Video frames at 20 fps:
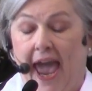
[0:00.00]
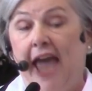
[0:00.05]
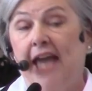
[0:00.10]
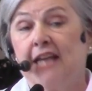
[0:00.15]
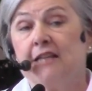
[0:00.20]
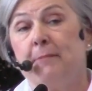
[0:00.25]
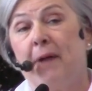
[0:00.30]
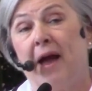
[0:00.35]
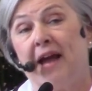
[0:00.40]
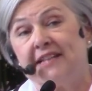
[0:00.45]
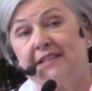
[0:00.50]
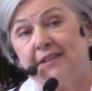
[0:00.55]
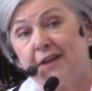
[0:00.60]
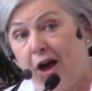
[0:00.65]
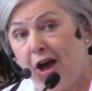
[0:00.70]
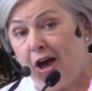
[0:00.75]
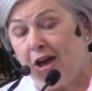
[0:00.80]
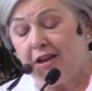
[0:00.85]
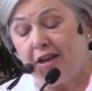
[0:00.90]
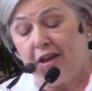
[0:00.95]
And my
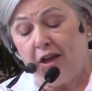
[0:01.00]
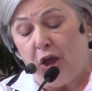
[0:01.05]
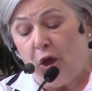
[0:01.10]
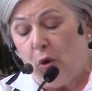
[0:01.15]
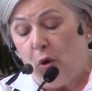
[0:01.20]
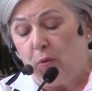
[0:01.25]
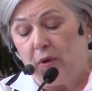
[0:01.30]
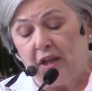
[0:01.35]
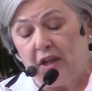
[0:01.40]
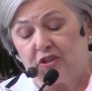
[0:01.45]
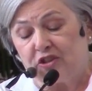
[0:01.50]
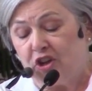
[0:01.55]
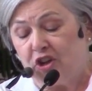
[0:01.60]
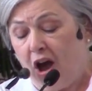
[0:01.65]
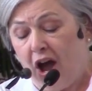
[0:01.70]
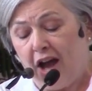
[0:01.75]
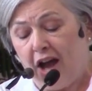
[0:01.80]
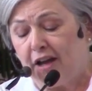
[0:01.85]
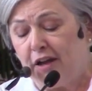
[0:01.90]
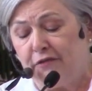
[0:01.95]
tongue will
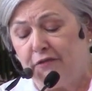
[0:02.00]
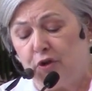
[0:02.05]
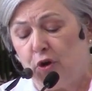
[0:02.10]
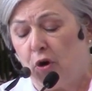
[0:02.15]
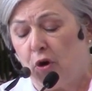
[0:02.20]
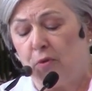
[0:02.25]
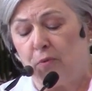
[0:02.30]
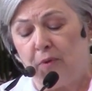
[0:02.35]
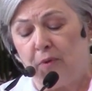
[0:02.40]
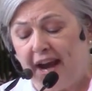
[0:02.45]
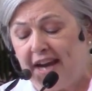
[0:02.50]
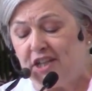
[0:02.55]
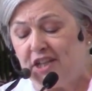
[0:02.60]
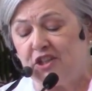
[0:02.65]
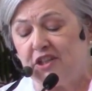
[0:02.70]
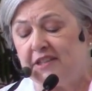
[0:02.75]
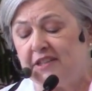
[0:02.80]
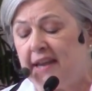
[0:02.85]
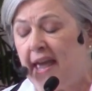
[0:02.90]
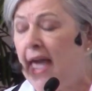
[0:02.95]
talk of your
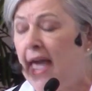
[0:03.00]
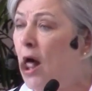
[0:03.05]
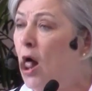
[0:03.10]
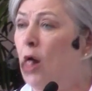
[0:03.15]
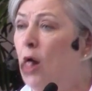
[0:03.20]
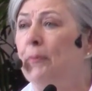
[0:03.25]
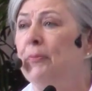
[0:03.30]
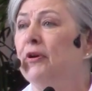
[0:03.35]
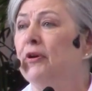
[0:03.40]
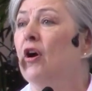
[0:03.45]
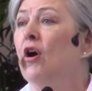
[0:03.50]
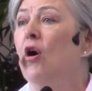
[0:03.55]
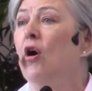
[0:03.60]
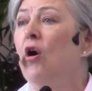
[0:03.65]
righteous help